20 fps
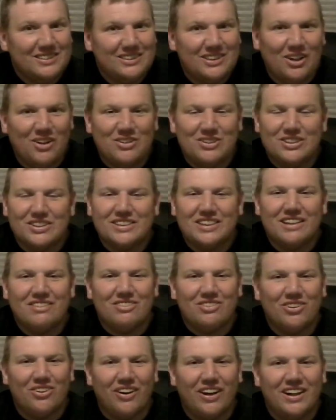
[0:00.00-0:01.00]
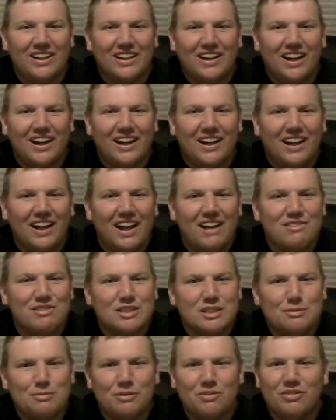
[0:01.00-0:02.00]
Don't just have a great night. Have a
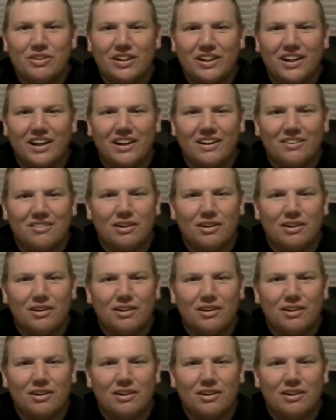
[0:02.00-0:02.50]
spiffy night.